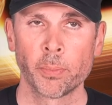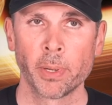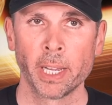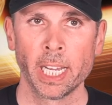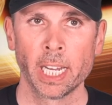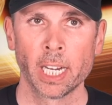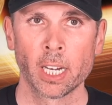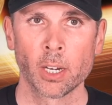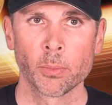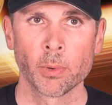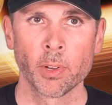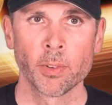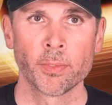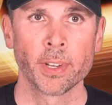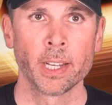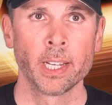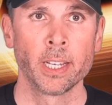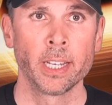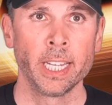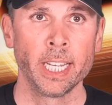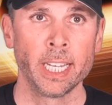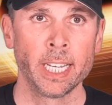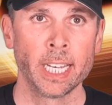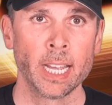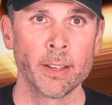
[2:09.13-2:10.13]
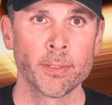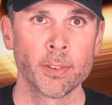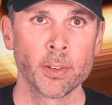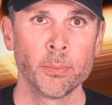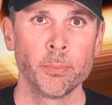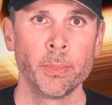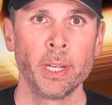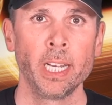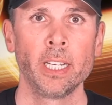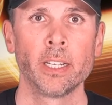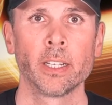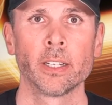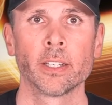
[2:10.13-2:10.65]
pair within 11
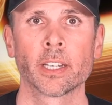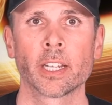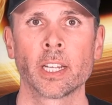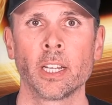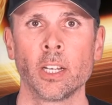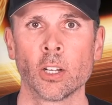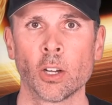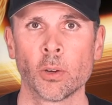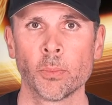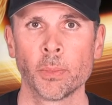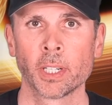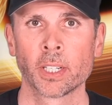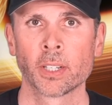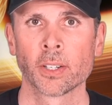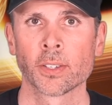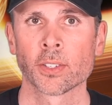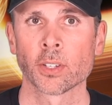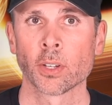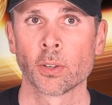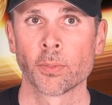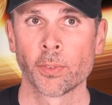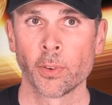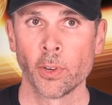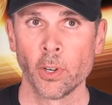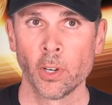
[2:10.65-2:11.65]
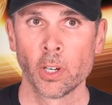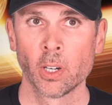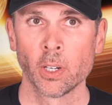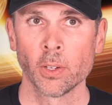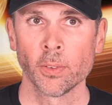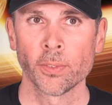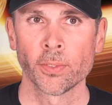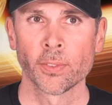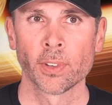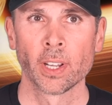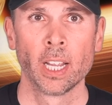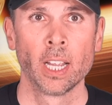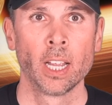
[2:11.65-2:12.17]
million kilometers of
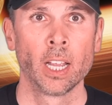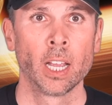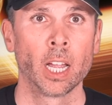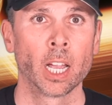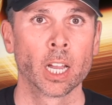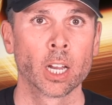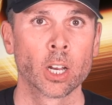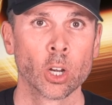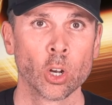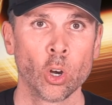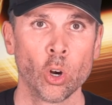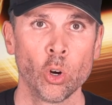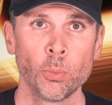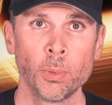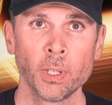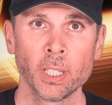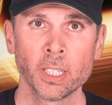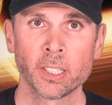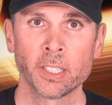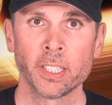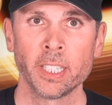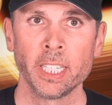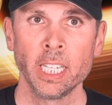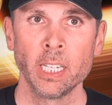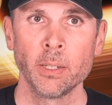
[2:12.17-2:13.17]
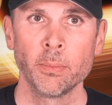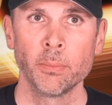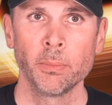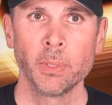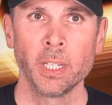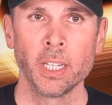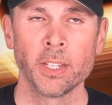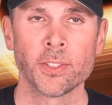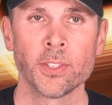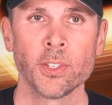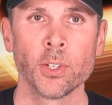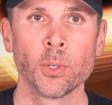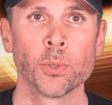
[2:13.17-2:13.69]
Earth, a global team
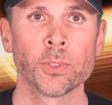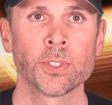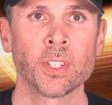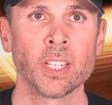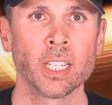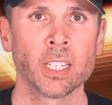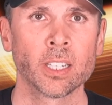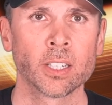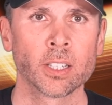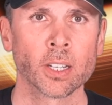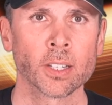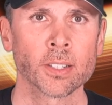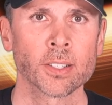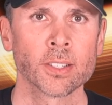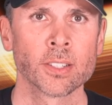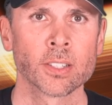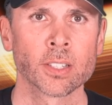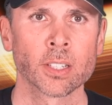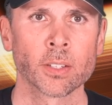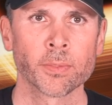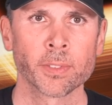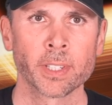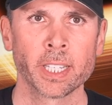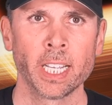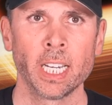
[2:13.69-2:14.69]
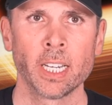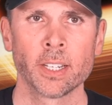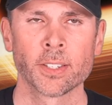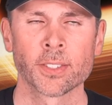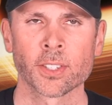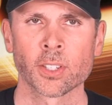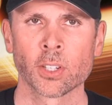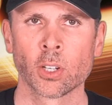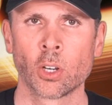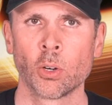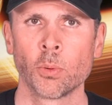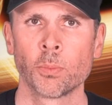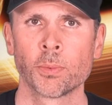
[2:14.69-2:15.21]
is using dozens of
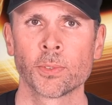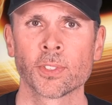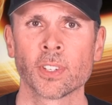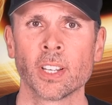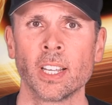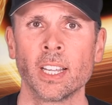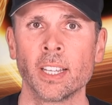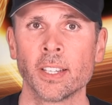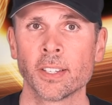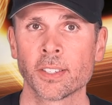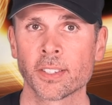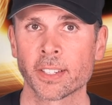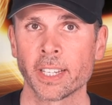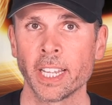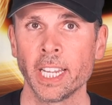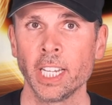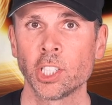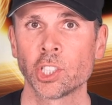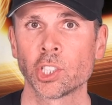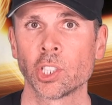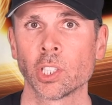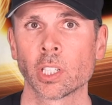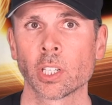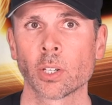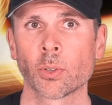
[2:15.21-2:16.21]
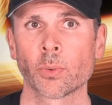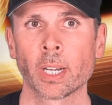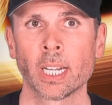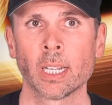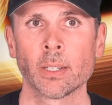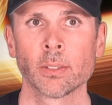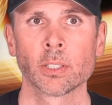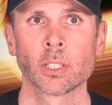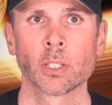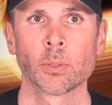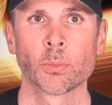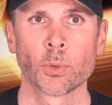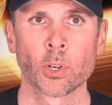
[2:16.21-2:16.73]
telescopes stationed
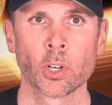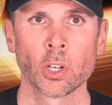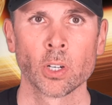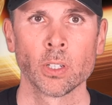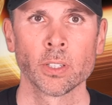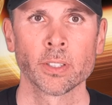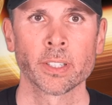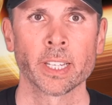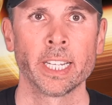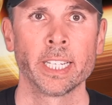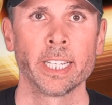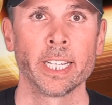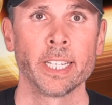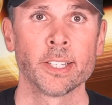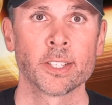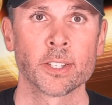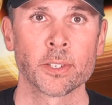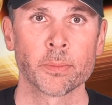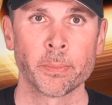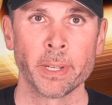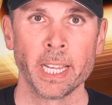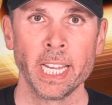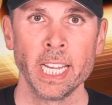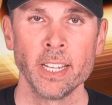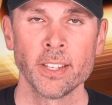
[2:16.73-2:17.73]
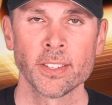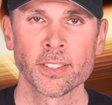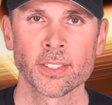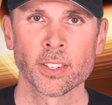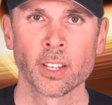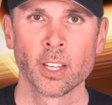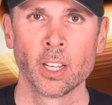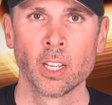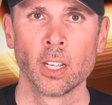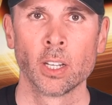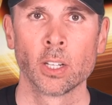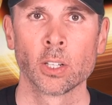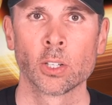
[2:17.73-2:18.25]
around the world and in space
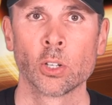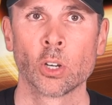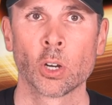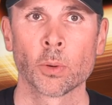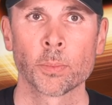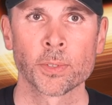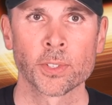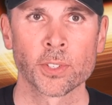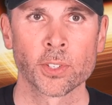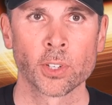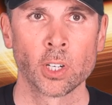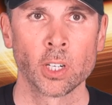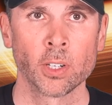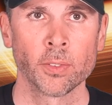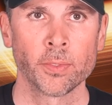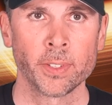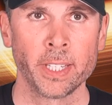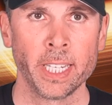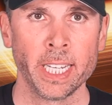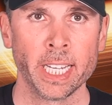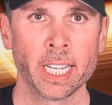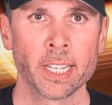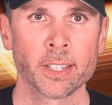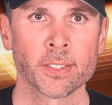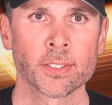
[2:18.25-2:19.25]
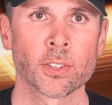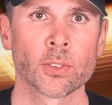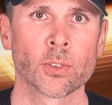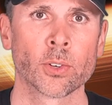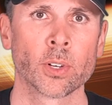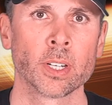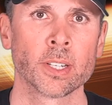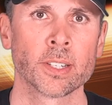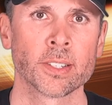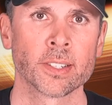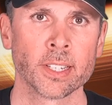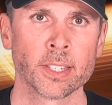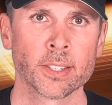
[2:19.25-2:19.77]
to observe the
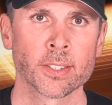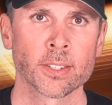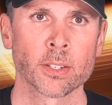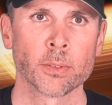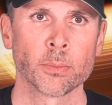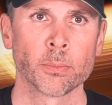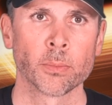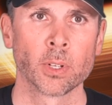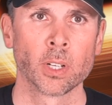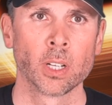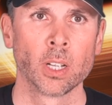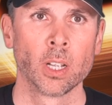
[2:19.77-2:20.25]
asteroid system.